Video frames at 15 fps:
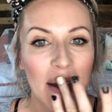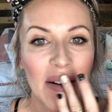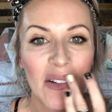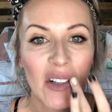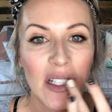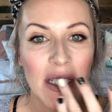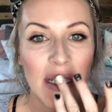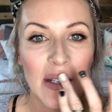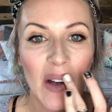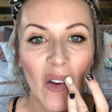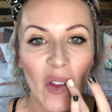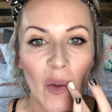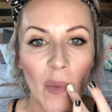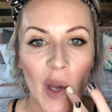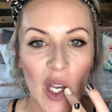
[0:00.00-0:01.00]
once you know
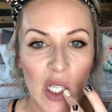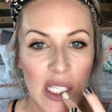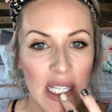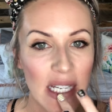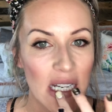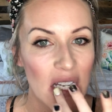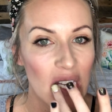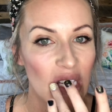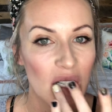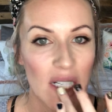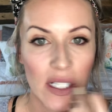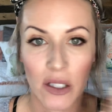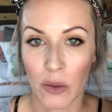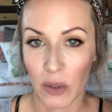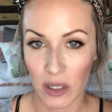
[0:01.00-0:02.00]
the basics,
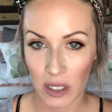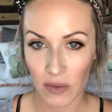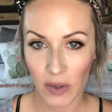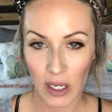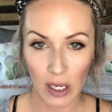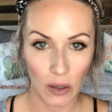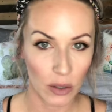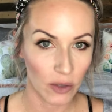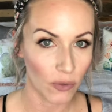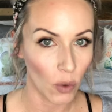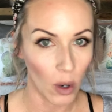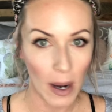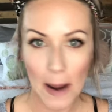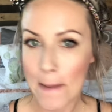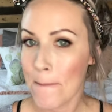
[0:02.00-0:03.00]
which is what this video is
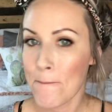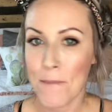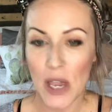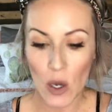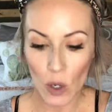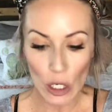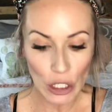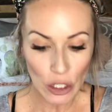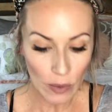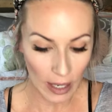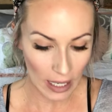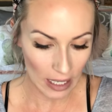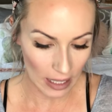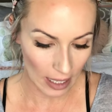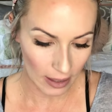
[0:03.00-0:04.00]
for, you can do
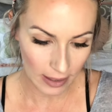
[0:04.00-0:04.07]
anything.